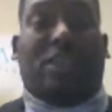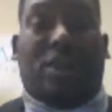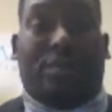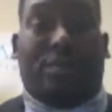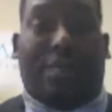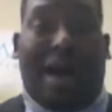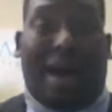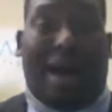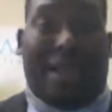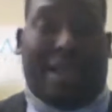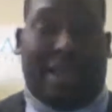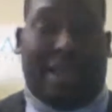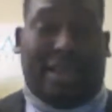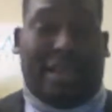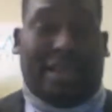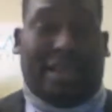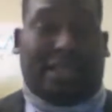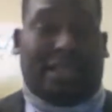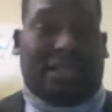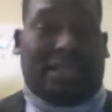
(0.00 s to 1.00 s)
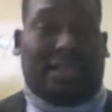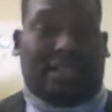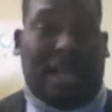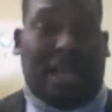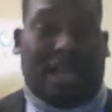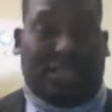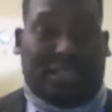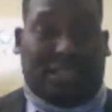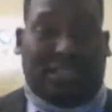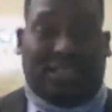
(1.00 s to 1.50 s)
in your body. It's a
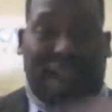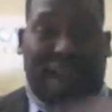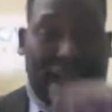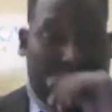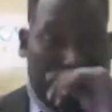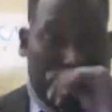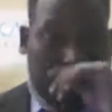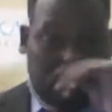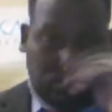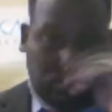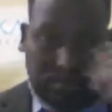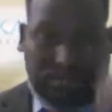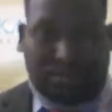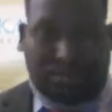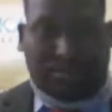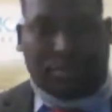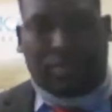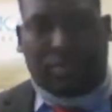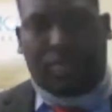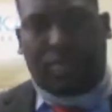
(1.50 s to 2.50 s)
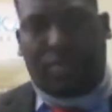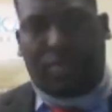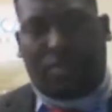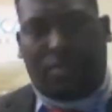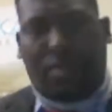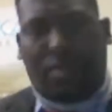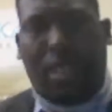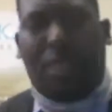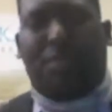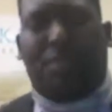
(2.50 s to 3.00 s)
detoxifier.
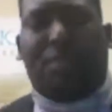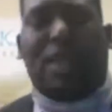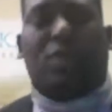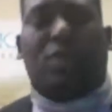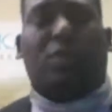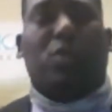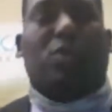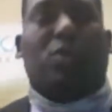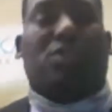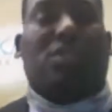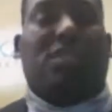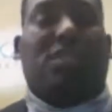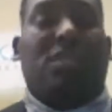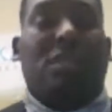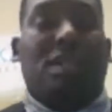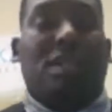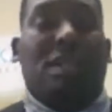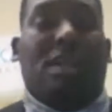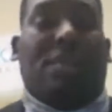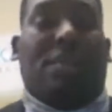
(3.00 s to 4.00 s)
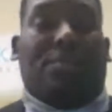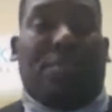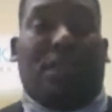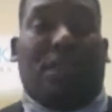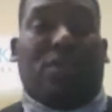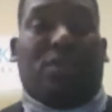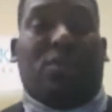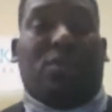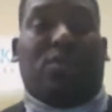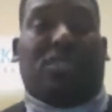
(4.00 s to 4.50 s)
Beetroots.
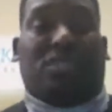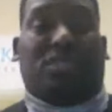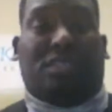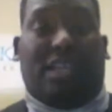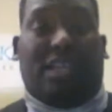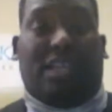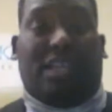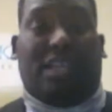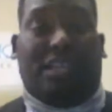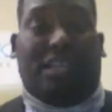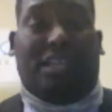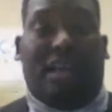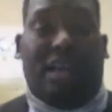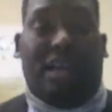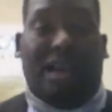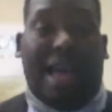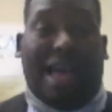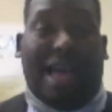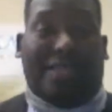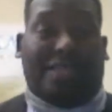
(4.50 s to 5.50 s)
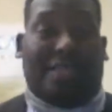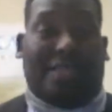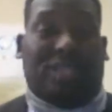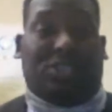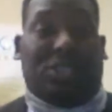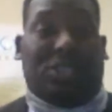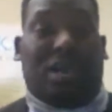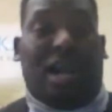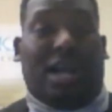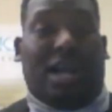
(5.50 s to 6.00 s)
Beetroots has
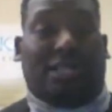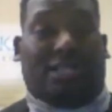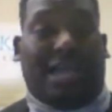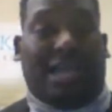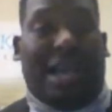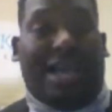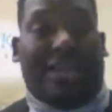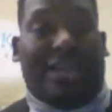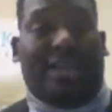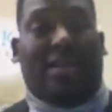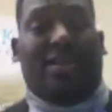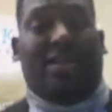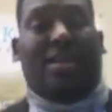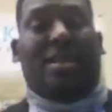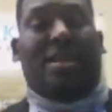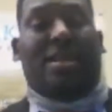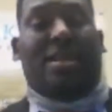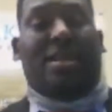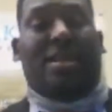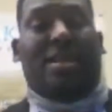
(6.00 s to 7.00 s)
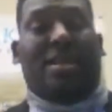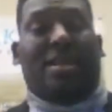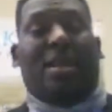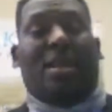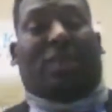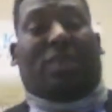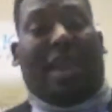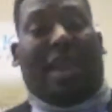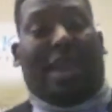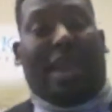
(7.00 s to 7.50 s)
nitric oxide.
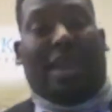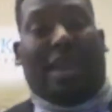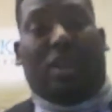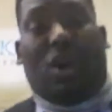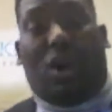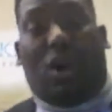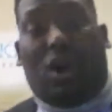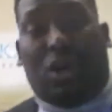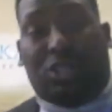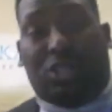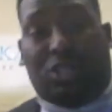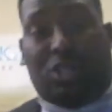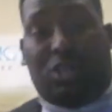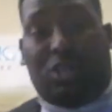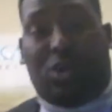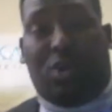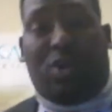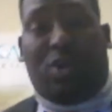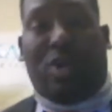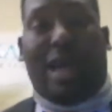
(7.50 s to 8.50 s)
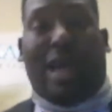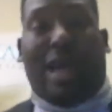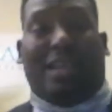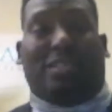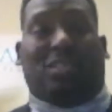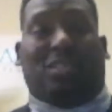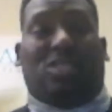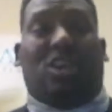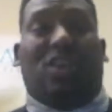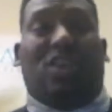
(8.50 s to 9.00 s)
Okay, it also
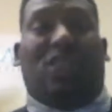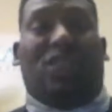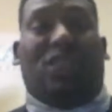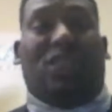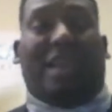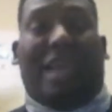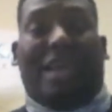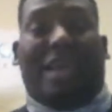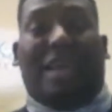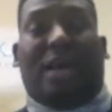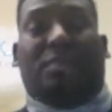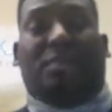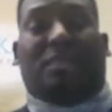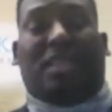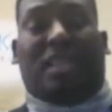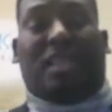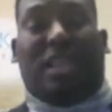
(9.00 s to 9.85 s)
has sulfur that helps